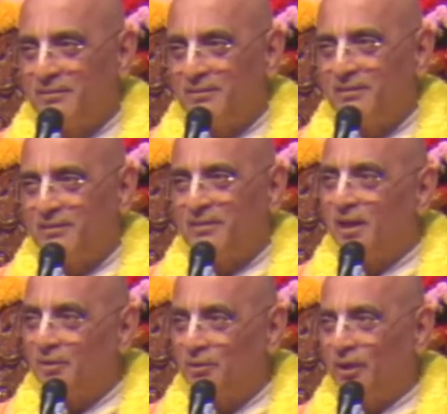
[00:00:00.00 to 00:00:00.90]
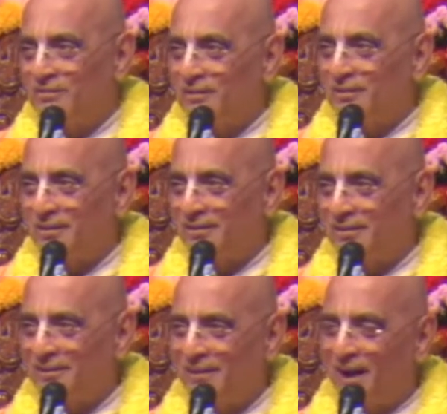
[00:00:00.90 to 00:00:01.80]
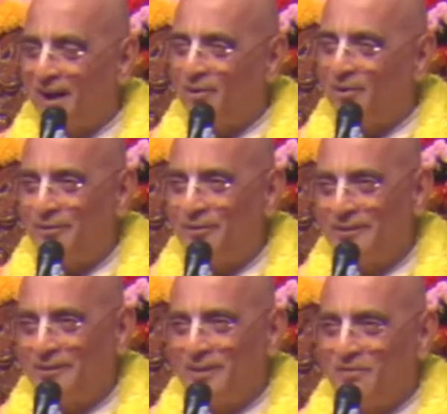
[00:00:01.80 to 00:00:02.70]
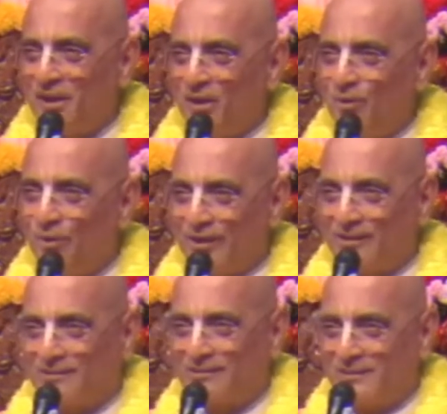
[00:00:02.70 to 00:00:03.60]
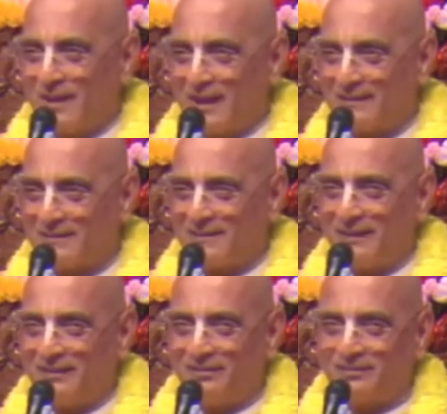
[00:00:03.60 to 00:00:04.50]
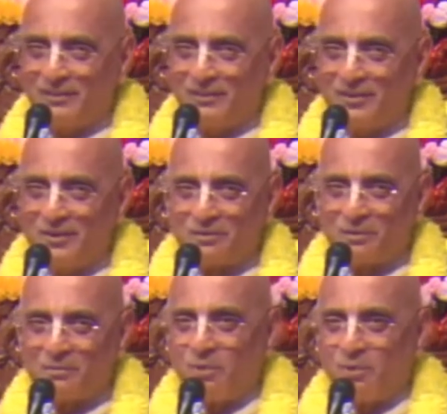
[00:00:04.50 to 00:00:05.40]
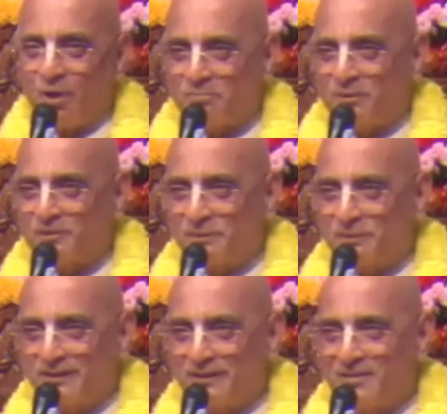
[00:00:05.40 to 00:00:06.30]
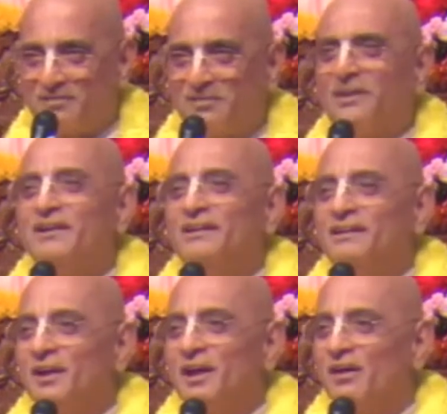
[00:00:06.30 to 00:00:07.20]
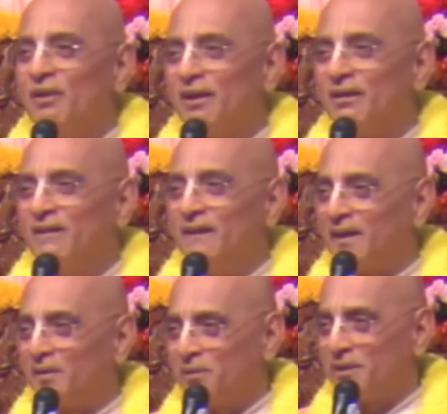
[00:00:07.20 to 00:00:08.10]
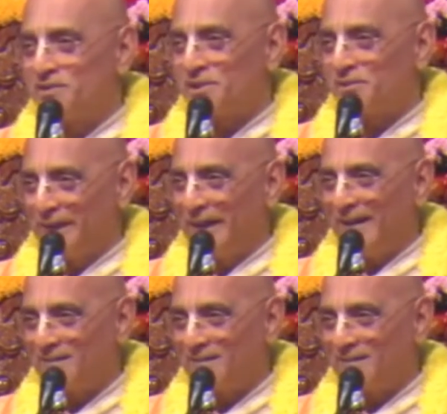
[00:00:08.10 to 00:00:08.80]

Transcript: Now you consider how, when you look at things from a broader perspective, what a clearer picture we get.